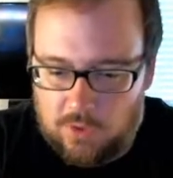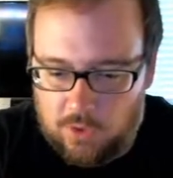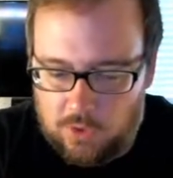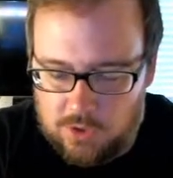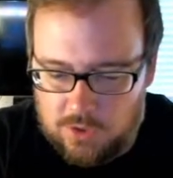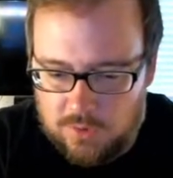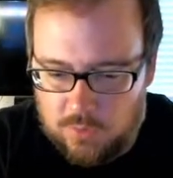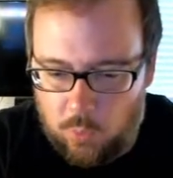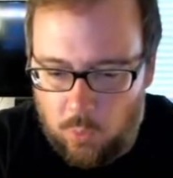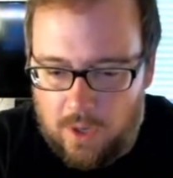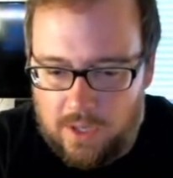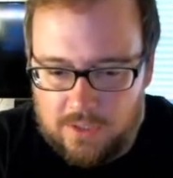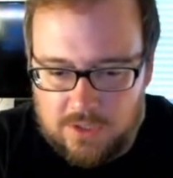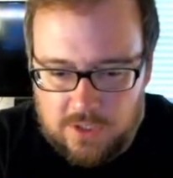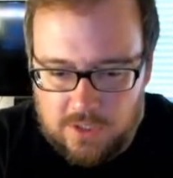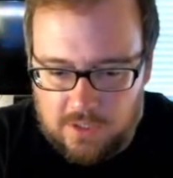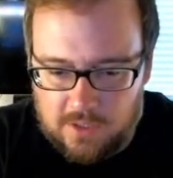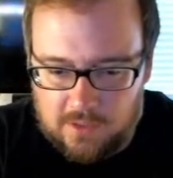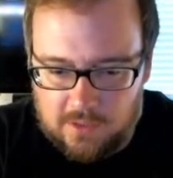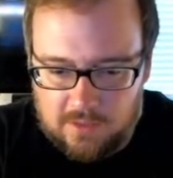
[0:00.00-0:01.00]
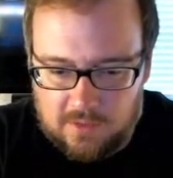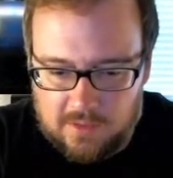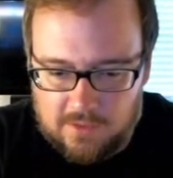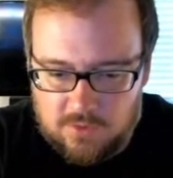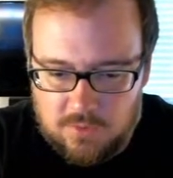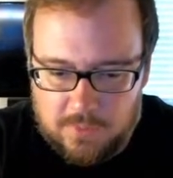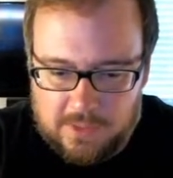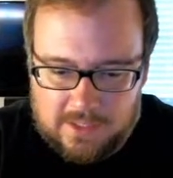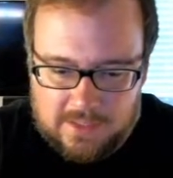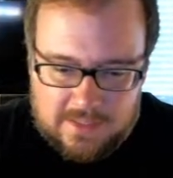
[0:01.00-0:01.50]
just watching it
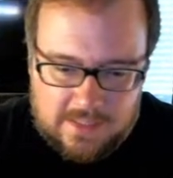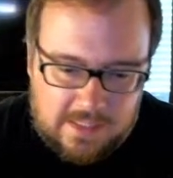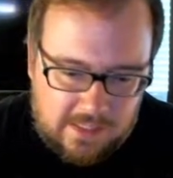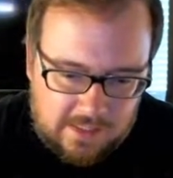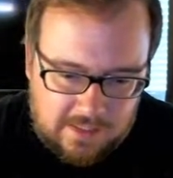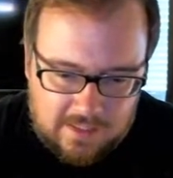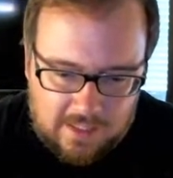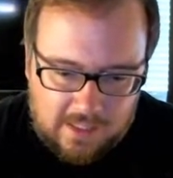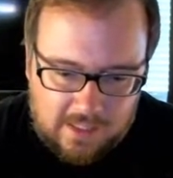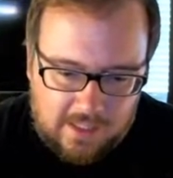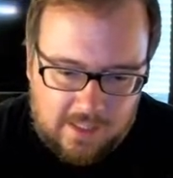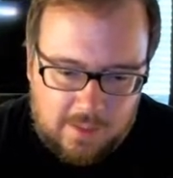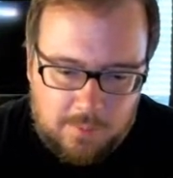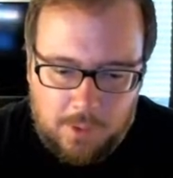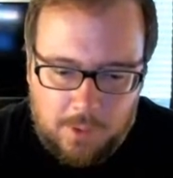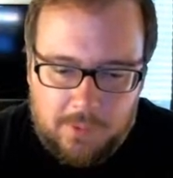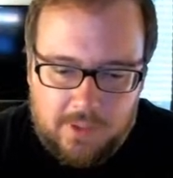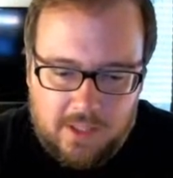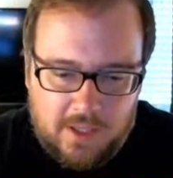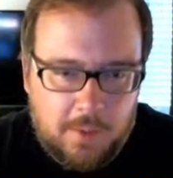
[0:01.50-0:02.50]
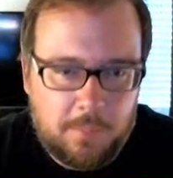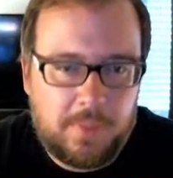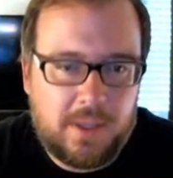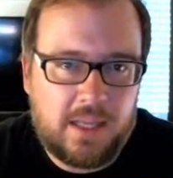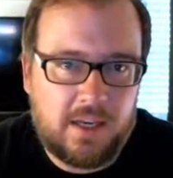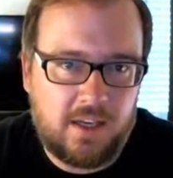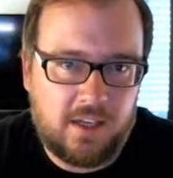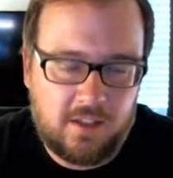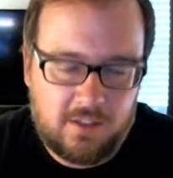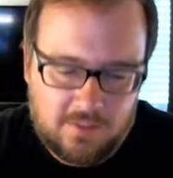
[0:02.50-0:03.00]
gives me a teeny tiny, probably like a
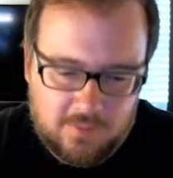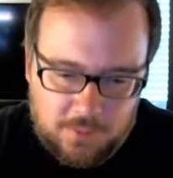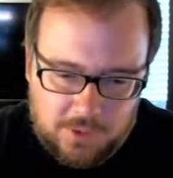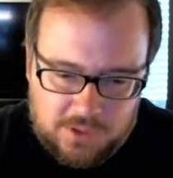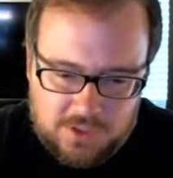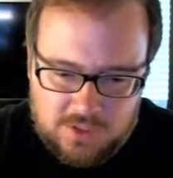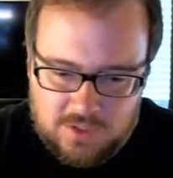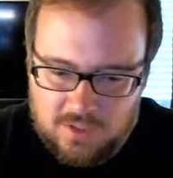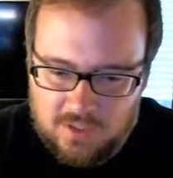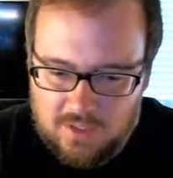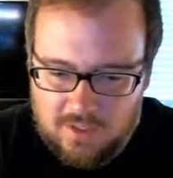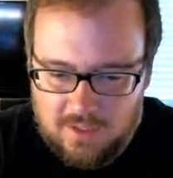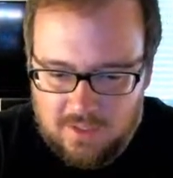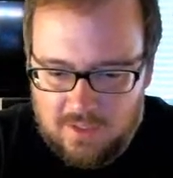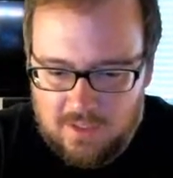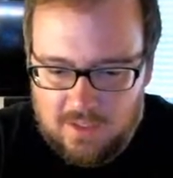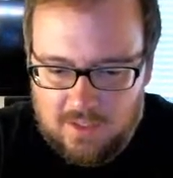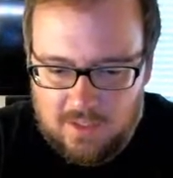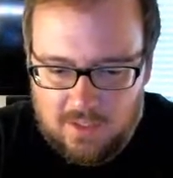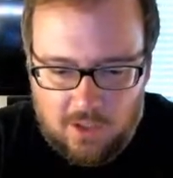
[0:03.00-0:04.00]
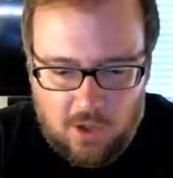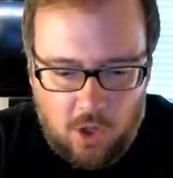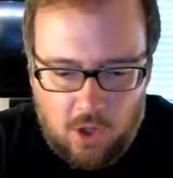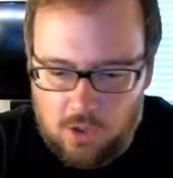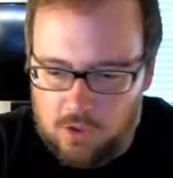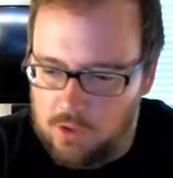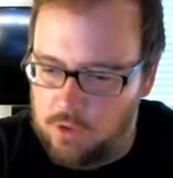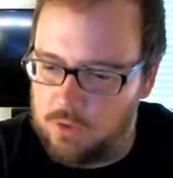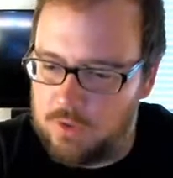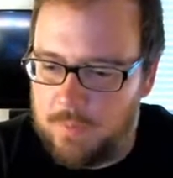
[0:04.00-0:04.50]
penny, which
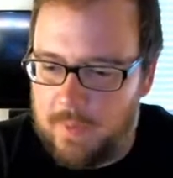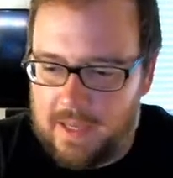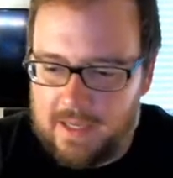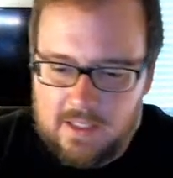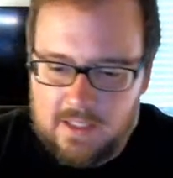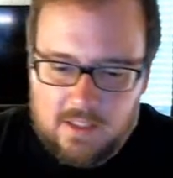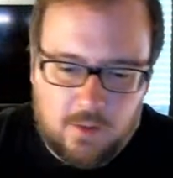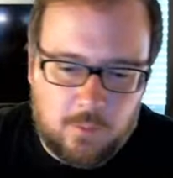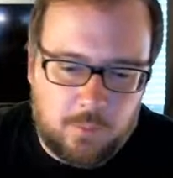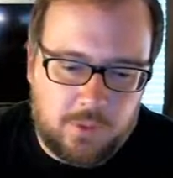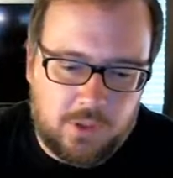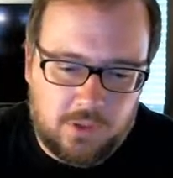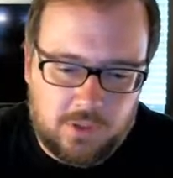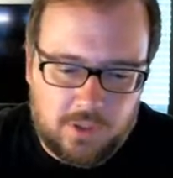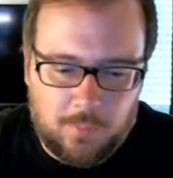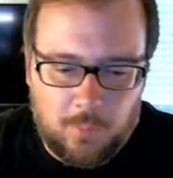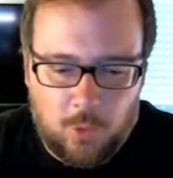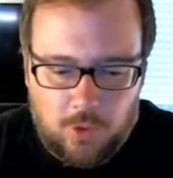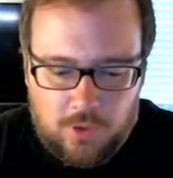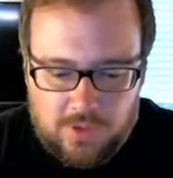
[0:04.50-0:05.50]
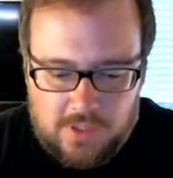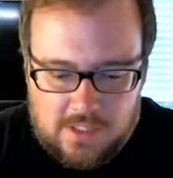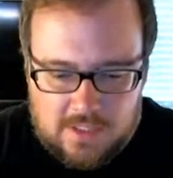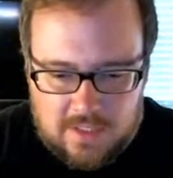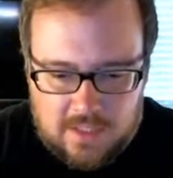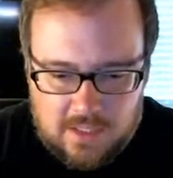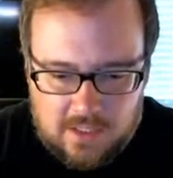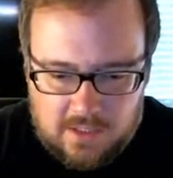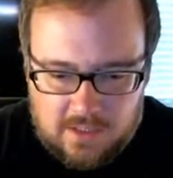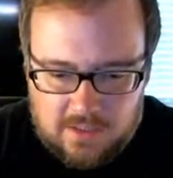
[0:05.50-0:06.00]
all goes back into building more of these
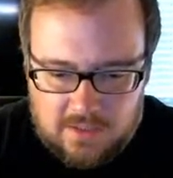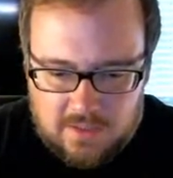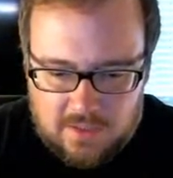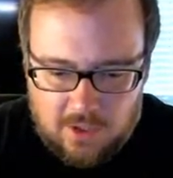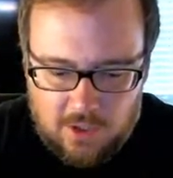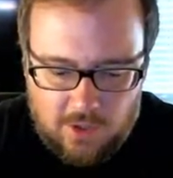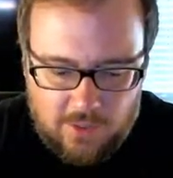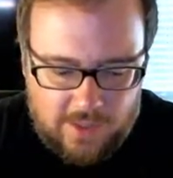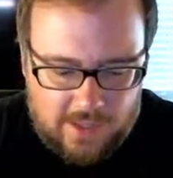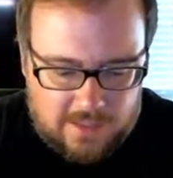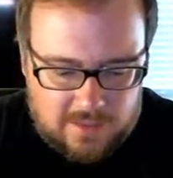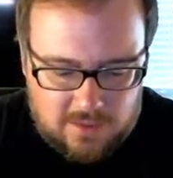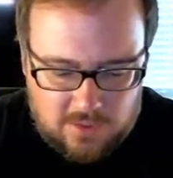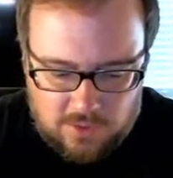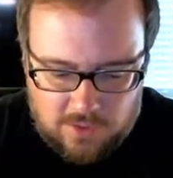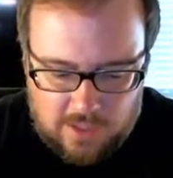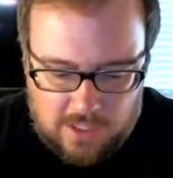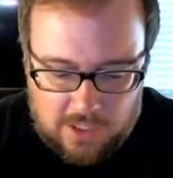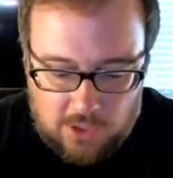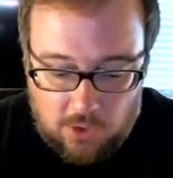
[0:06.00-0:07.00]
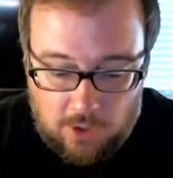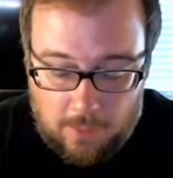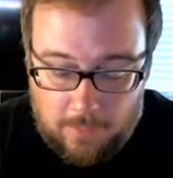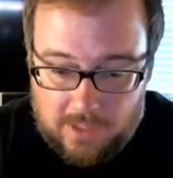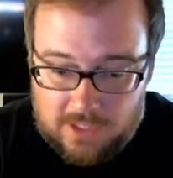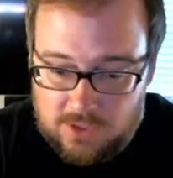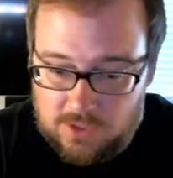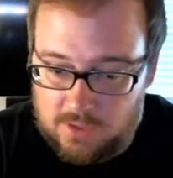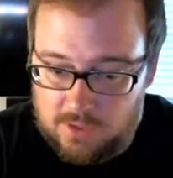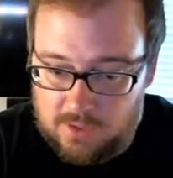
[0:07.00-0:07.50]
things and all that. So thank you. And I'm
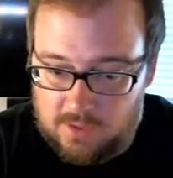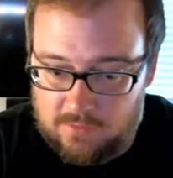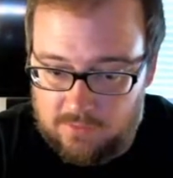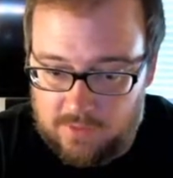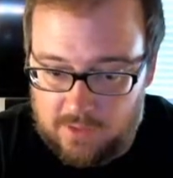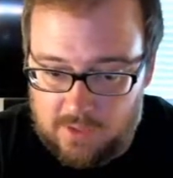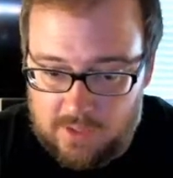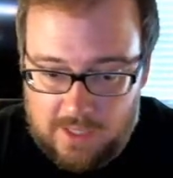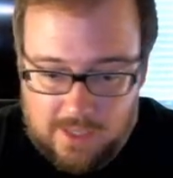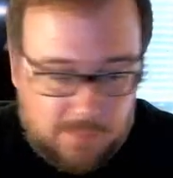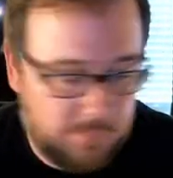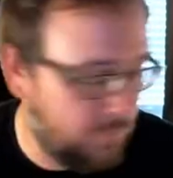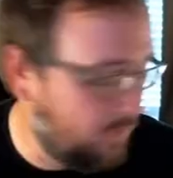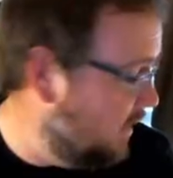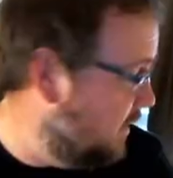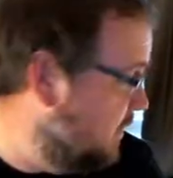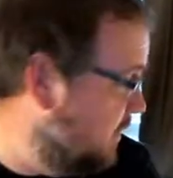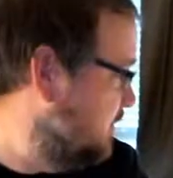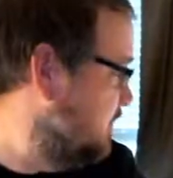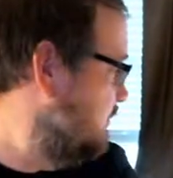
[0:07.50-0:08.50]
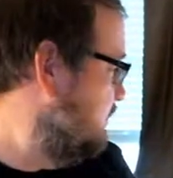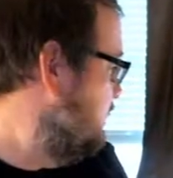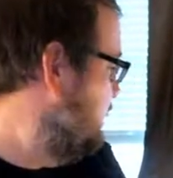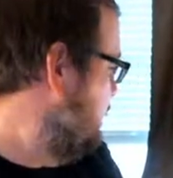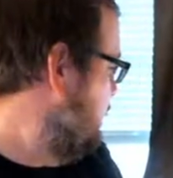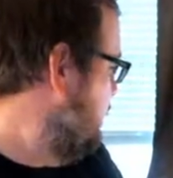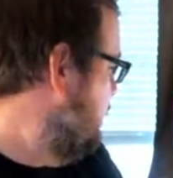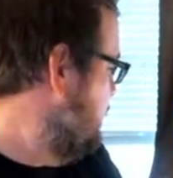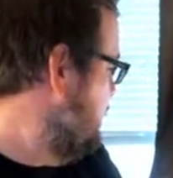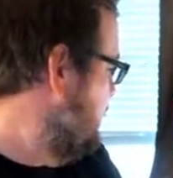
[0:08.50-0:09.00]
actually very happy. Were
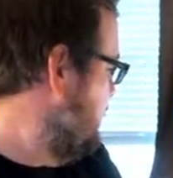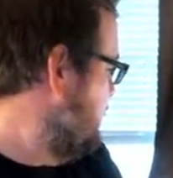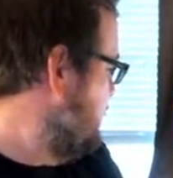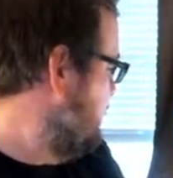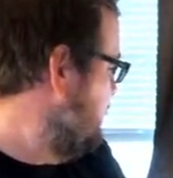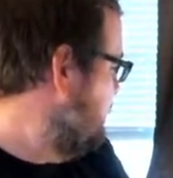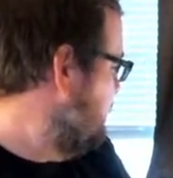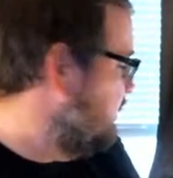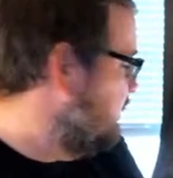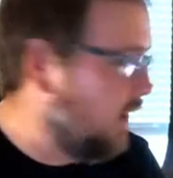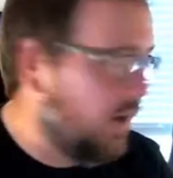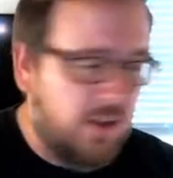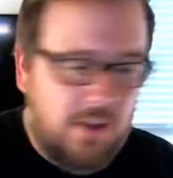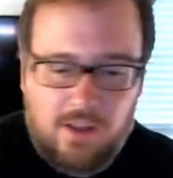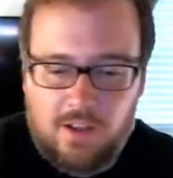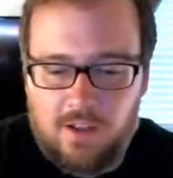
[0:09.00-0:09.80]
you saying something? Sorry.